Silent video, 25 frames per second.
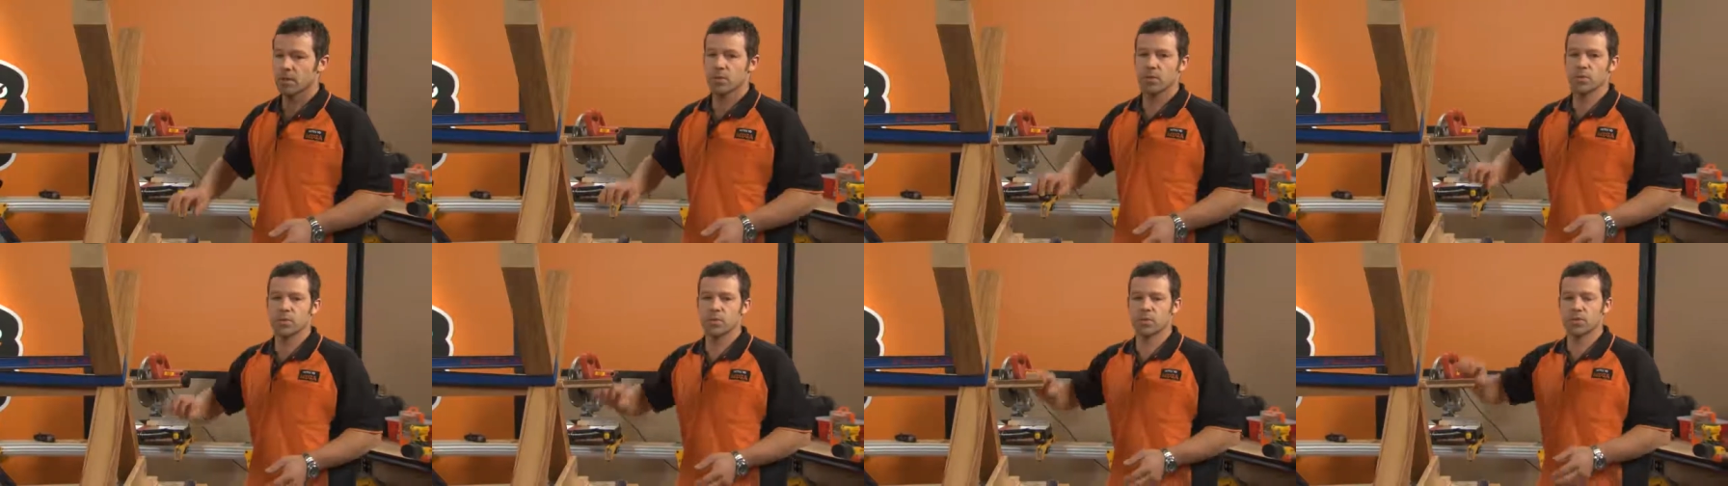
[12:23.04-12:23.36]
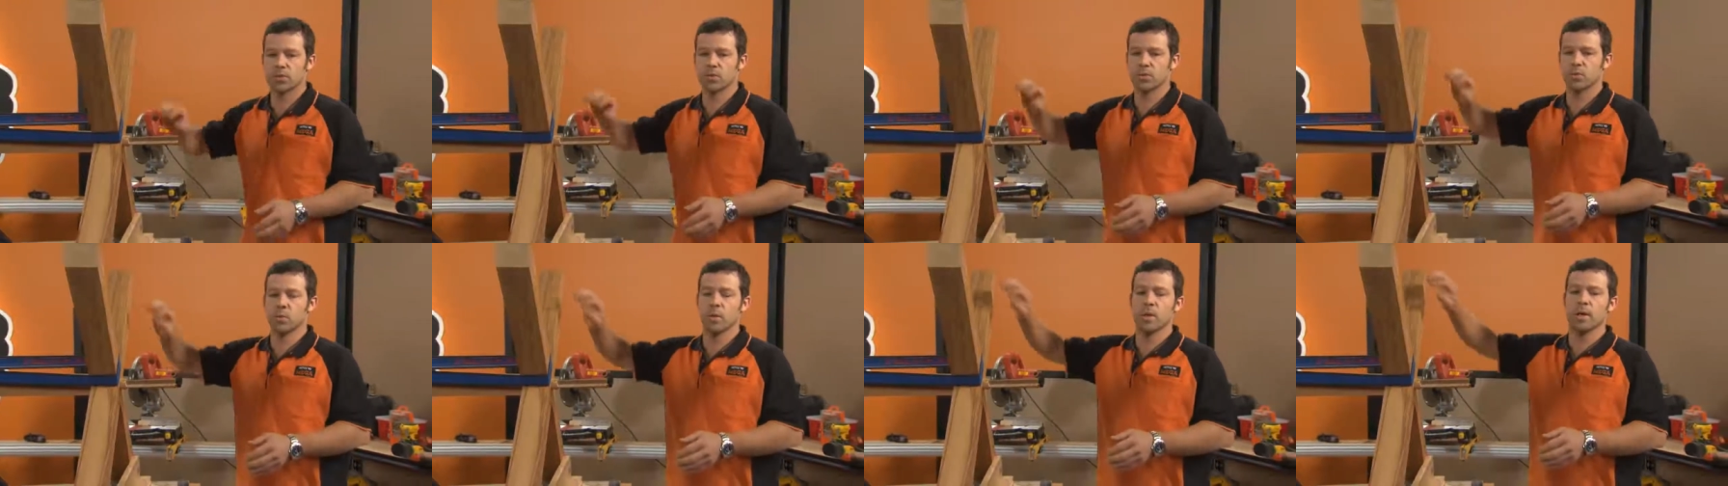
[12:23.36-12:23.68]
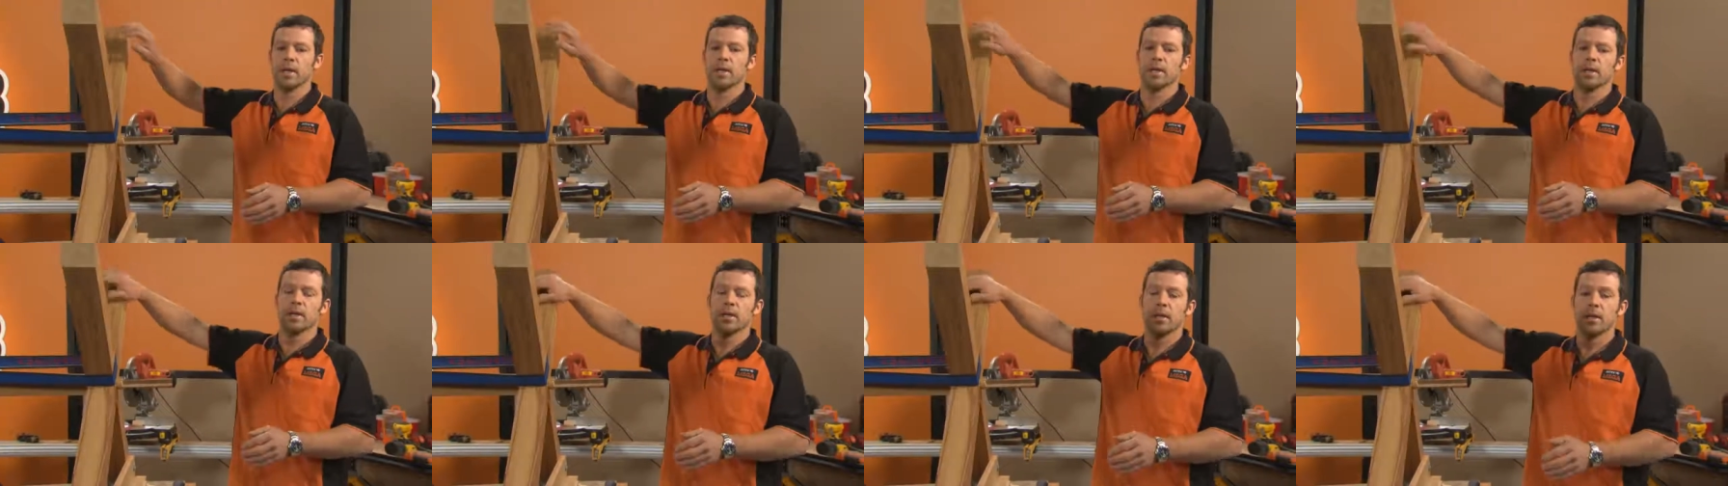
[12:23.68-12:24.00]

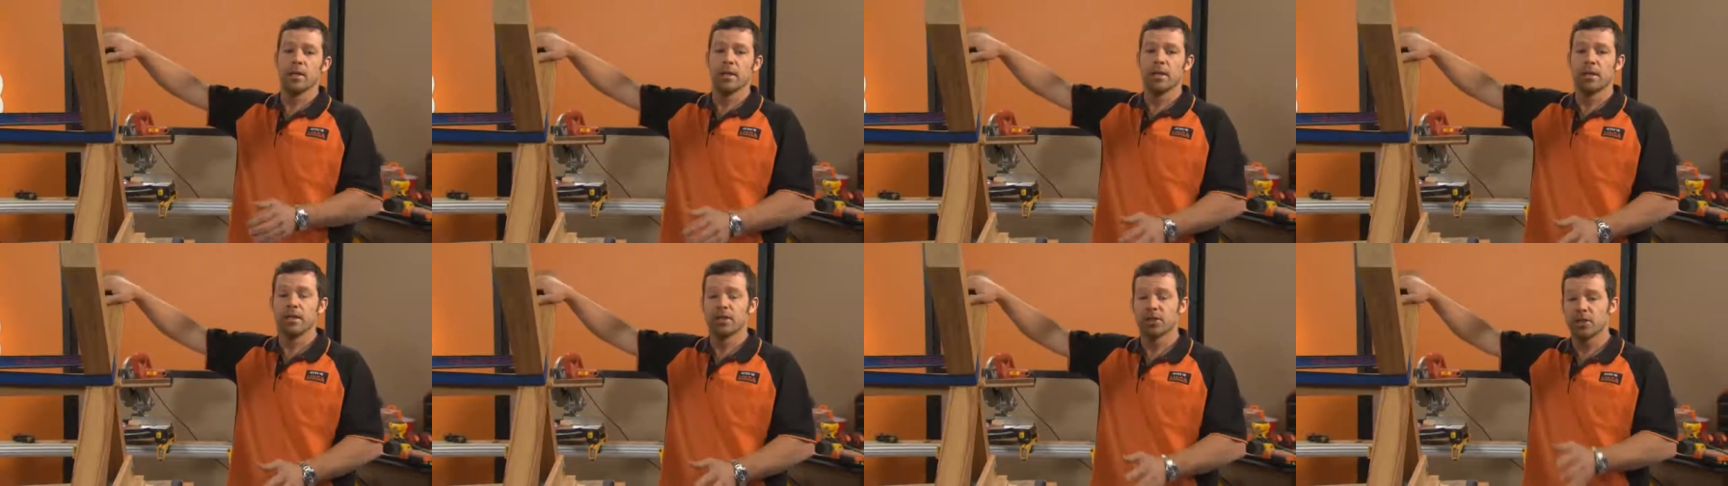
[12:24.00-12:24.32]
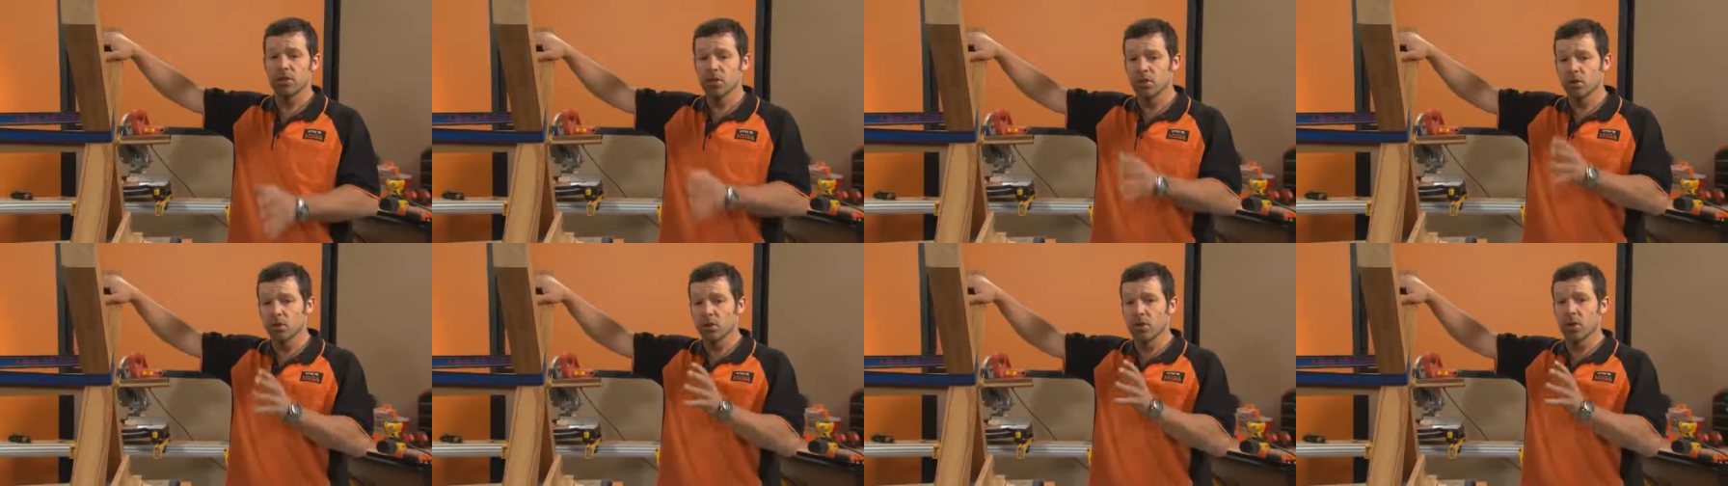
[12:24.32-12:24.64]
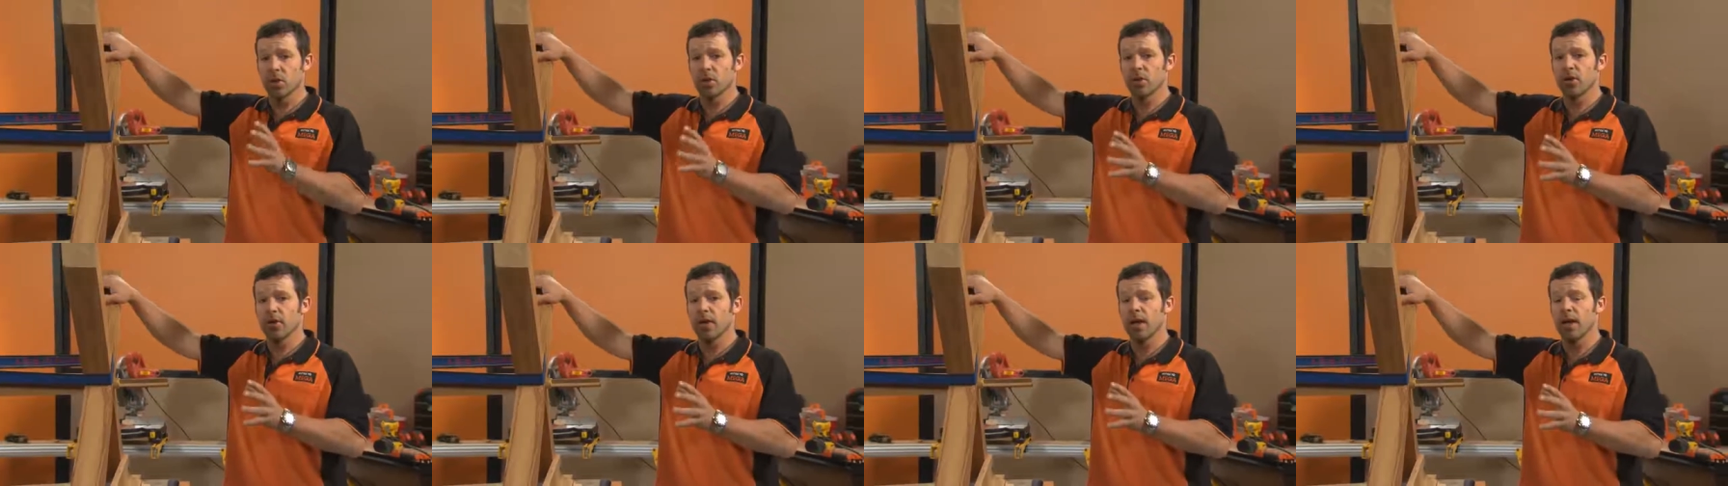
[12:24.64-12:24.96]
Sweet. She's all
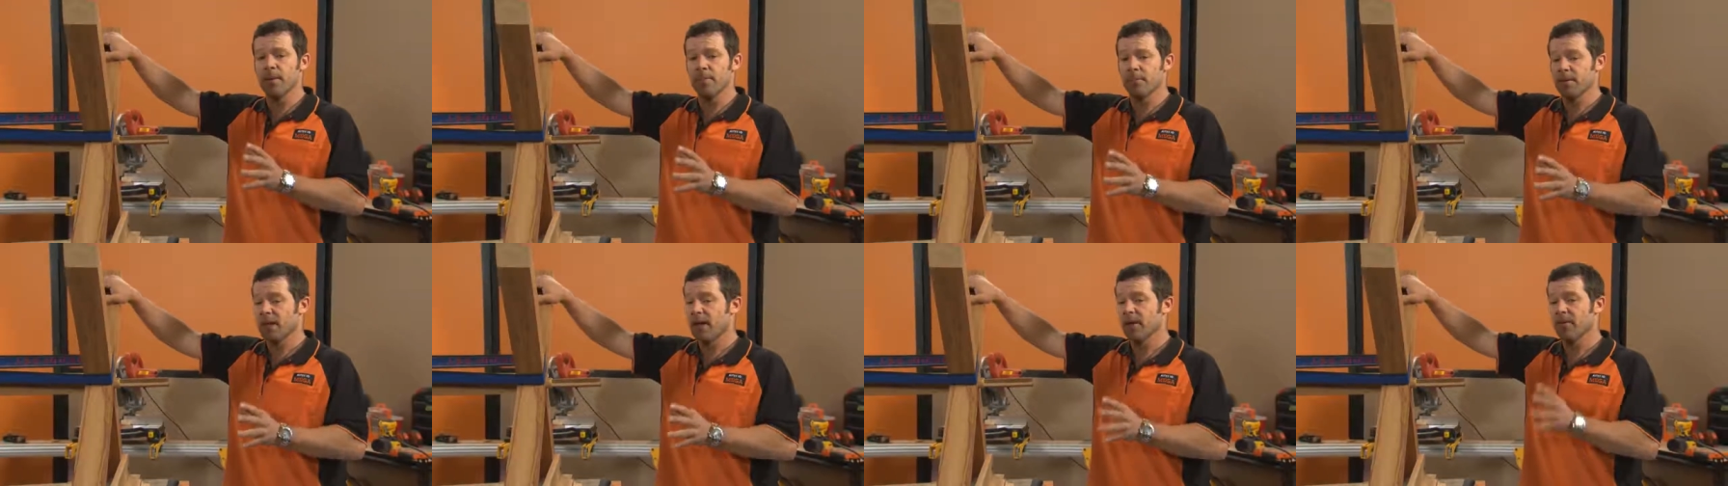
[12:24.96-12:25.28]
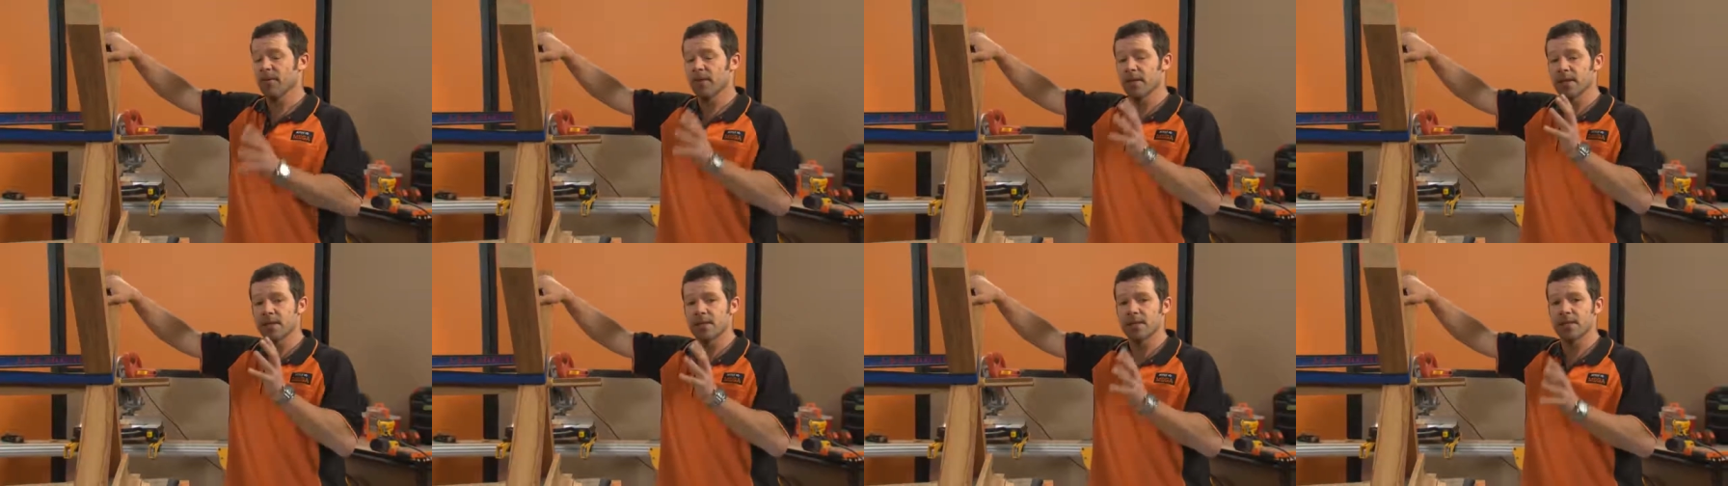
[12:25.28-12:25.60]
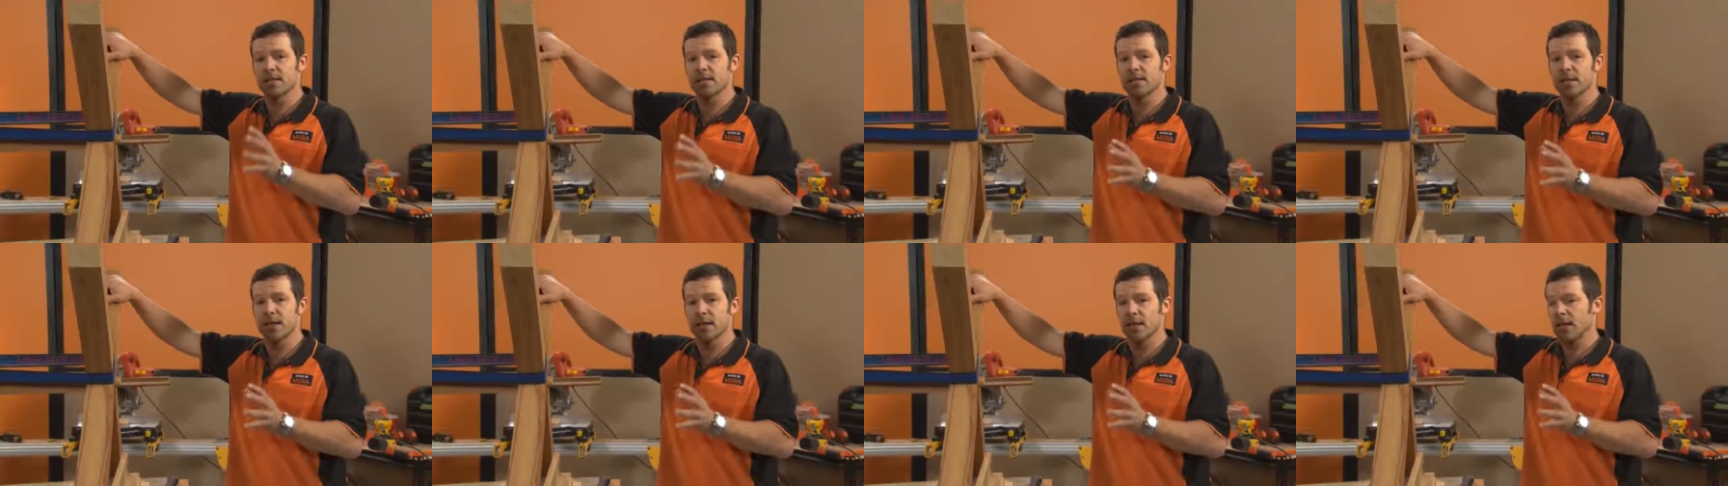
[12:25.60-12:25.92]
glued up, everything's
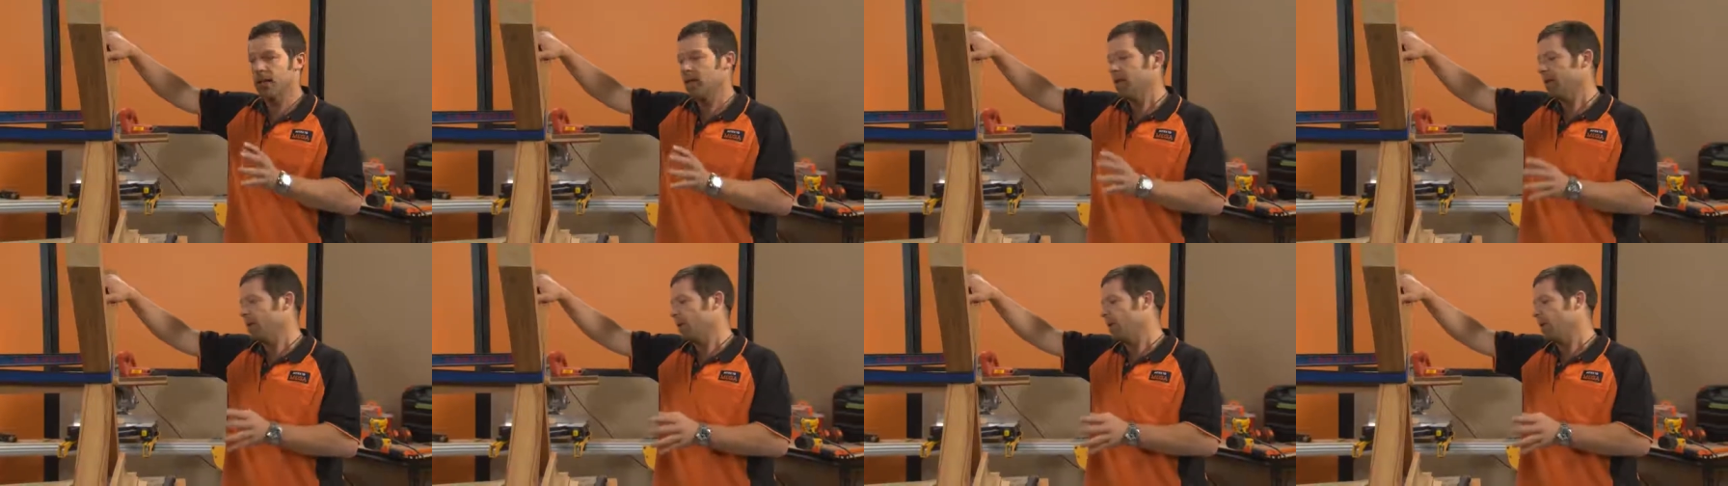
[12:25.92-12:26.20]
set.